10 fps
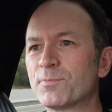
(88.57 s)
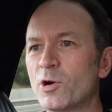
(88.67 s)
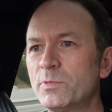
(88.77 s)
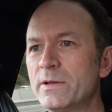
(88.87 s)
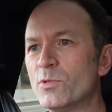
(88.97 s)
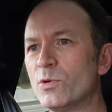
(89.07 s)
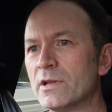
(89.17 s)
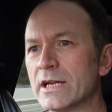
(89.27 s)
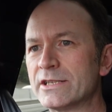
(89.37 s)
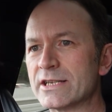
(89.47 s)
probably more
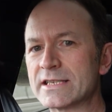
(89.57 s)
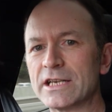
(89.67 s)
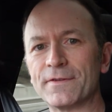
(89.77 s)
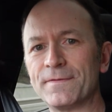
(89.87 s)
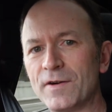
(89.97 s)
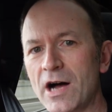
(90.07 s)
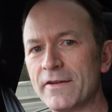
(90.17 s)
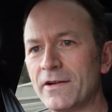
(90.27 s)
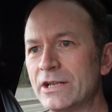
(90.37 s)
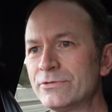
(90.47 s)
like just under
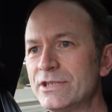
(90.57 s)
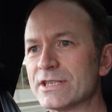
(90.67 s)
500,